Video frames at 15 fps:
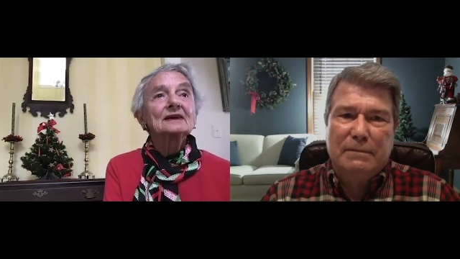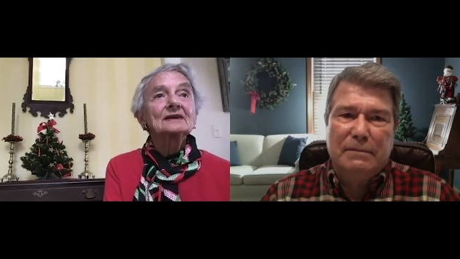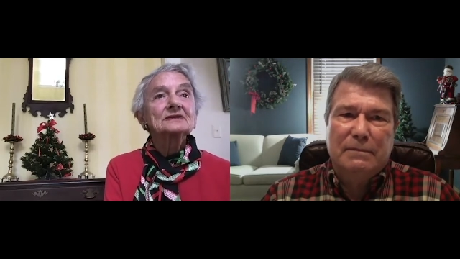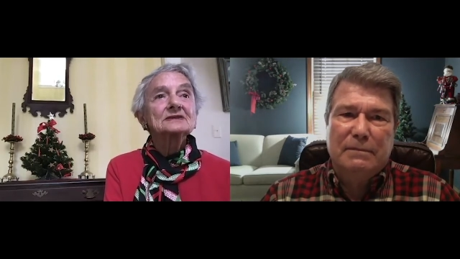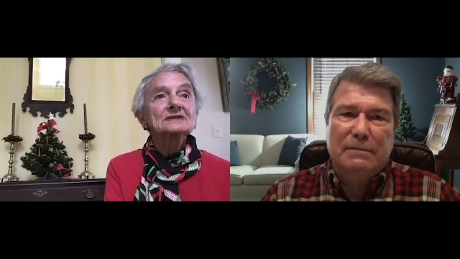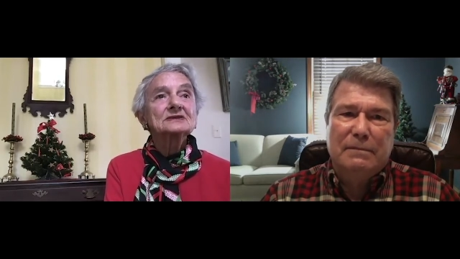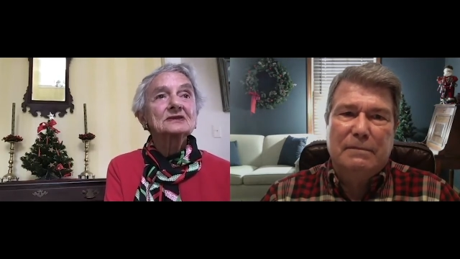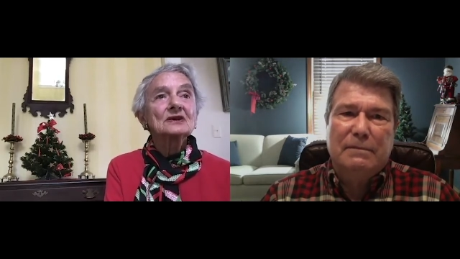
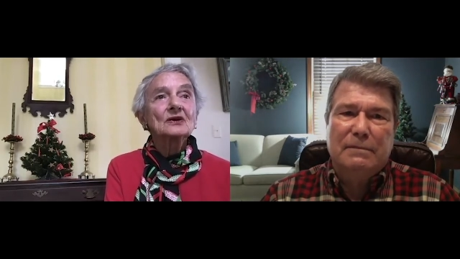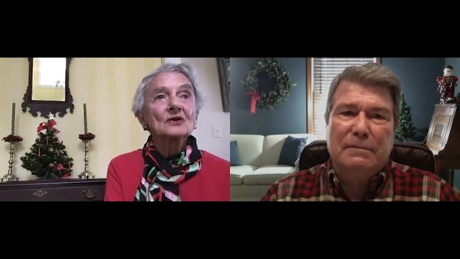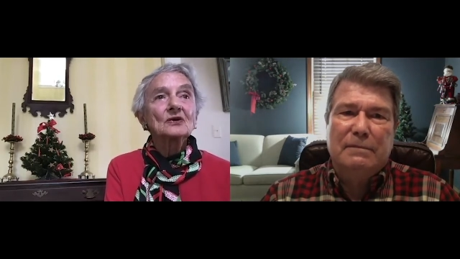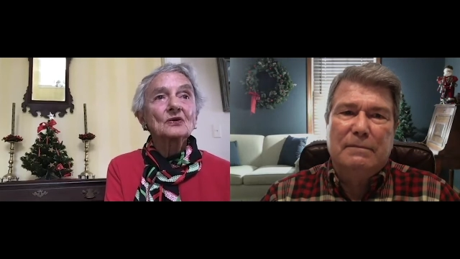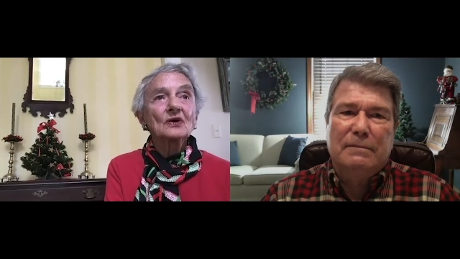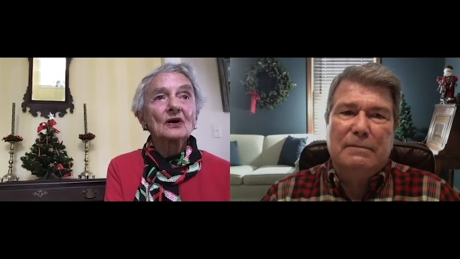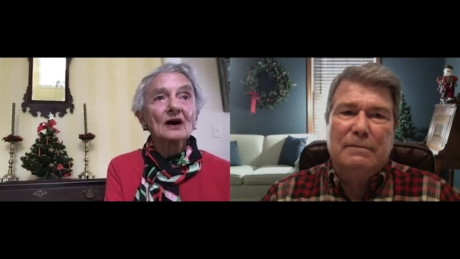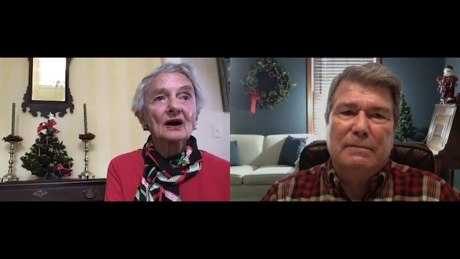
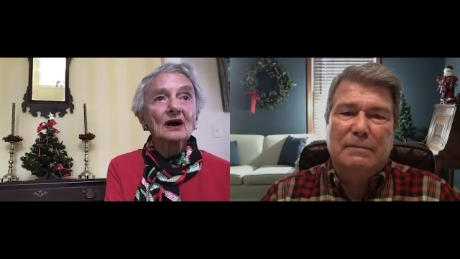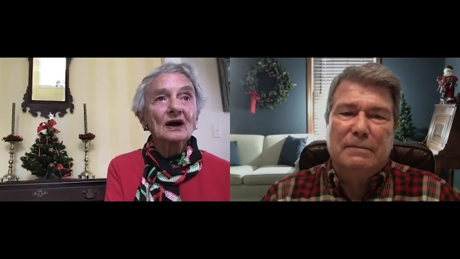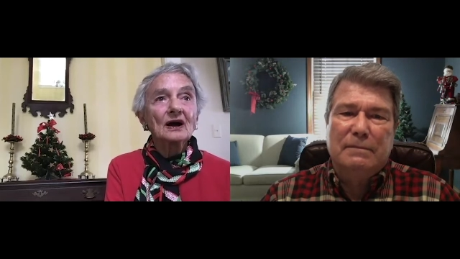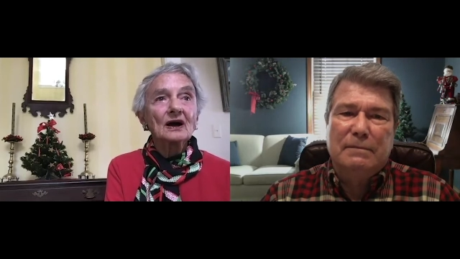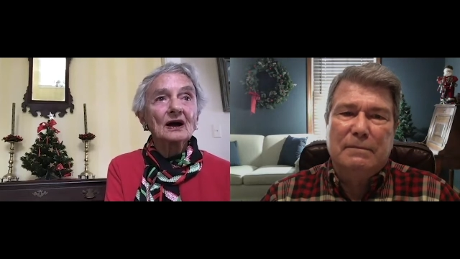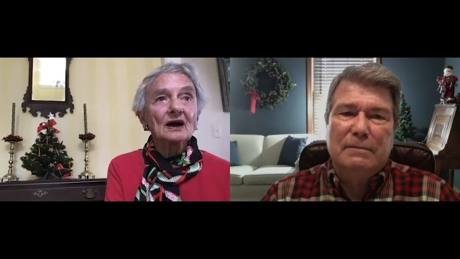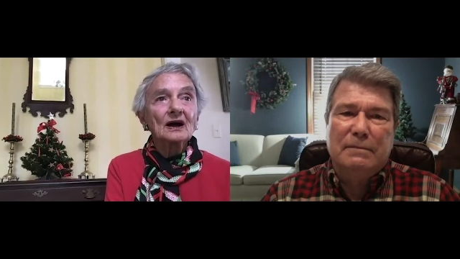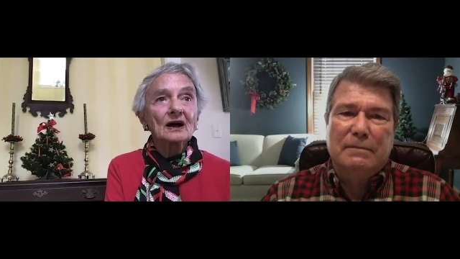Speaker 1: So
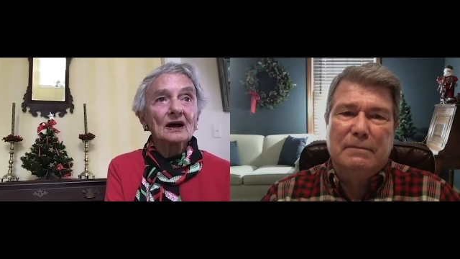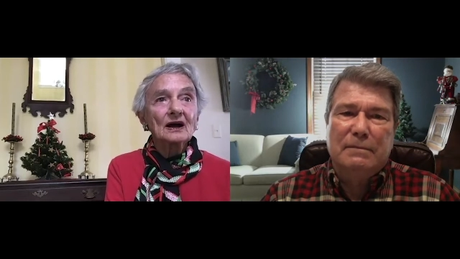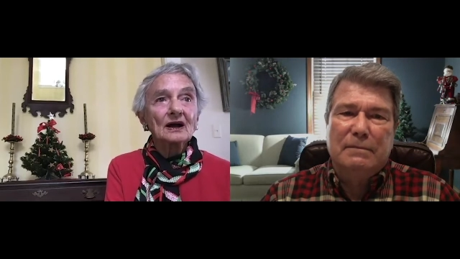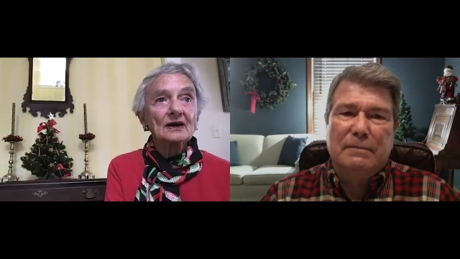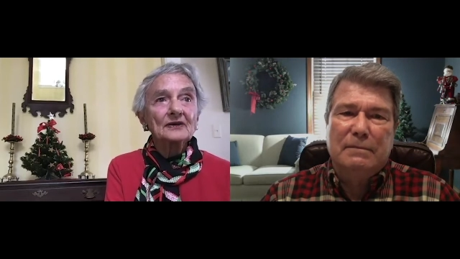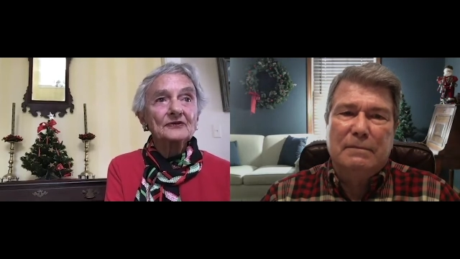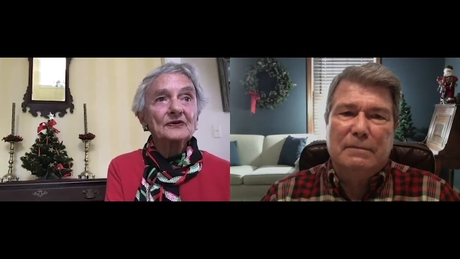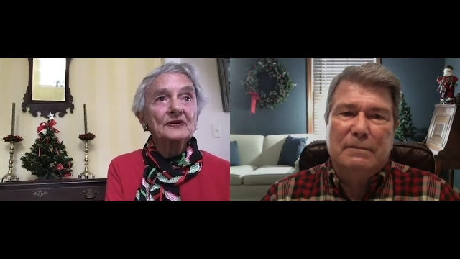
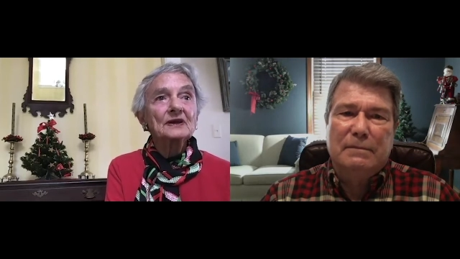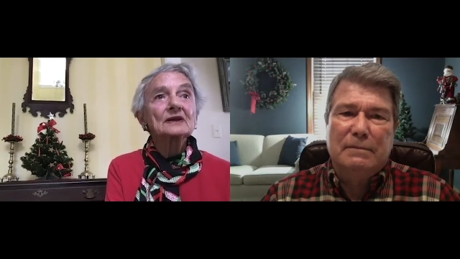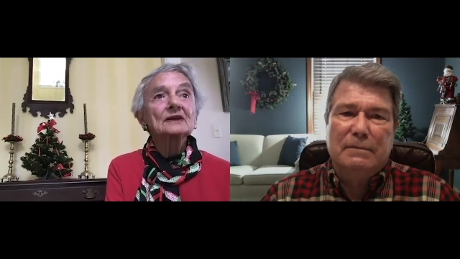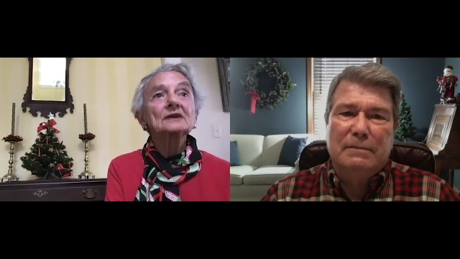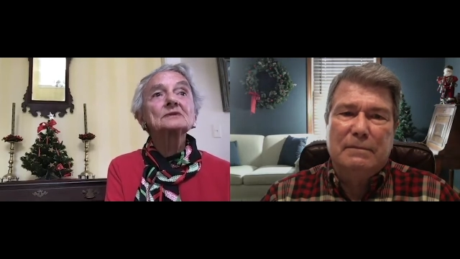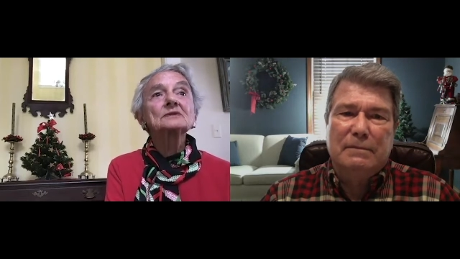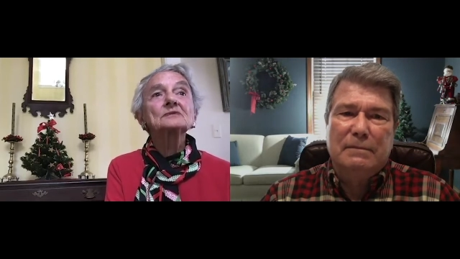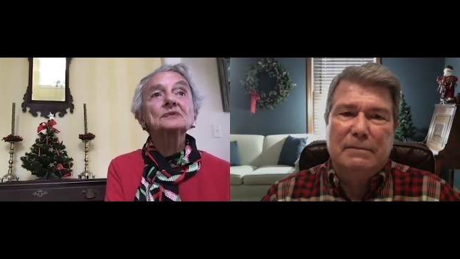I feel
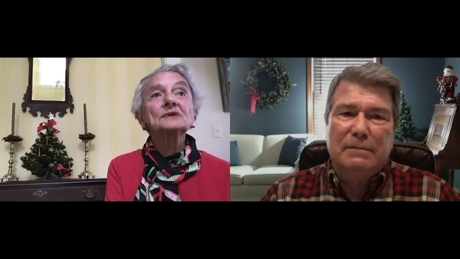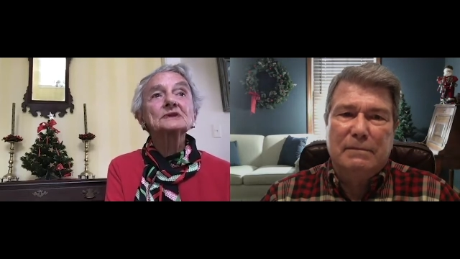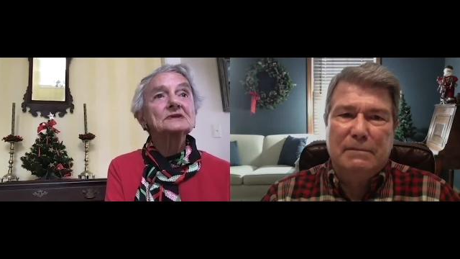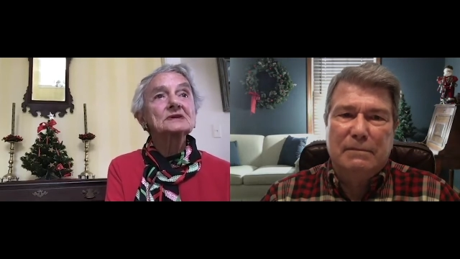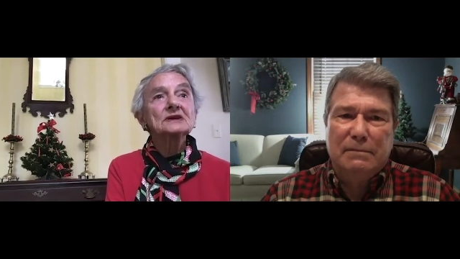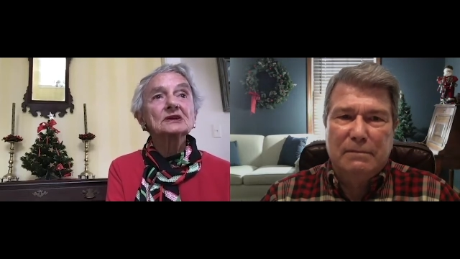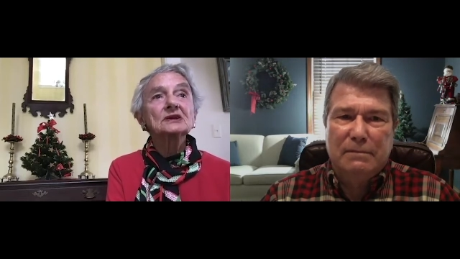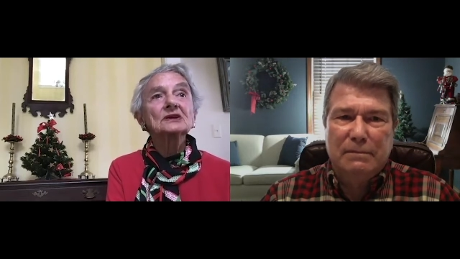in
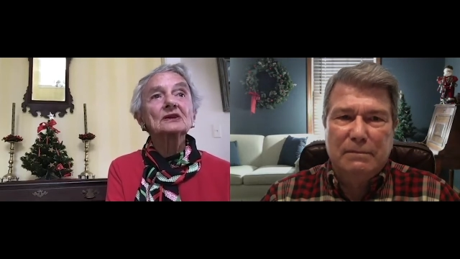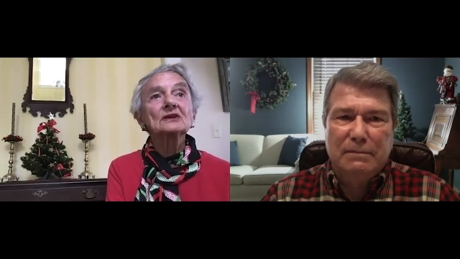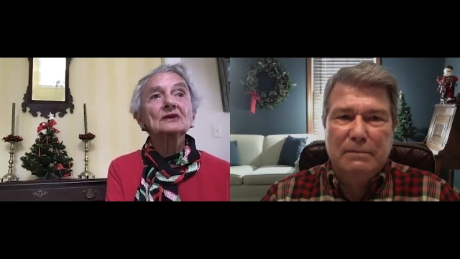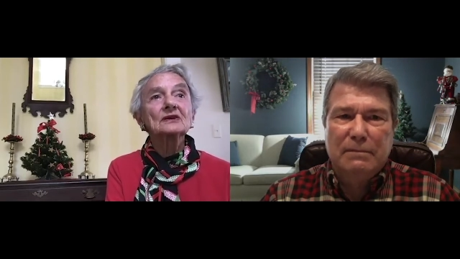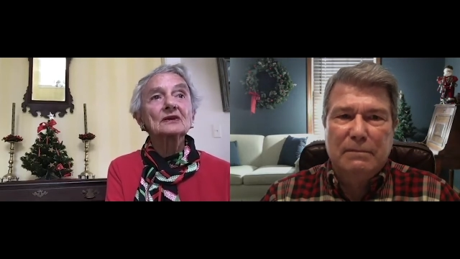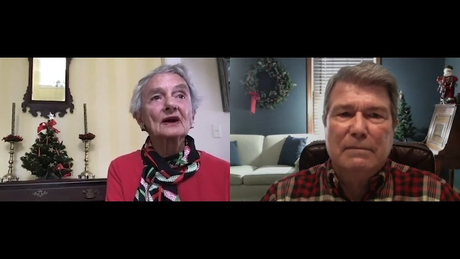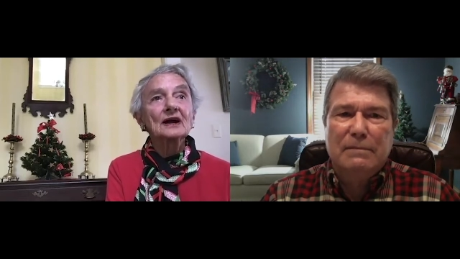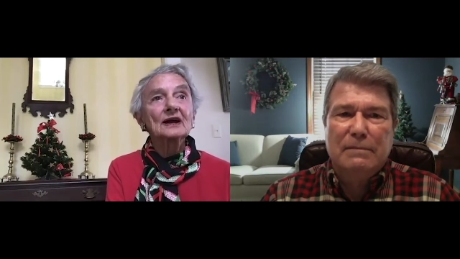particular,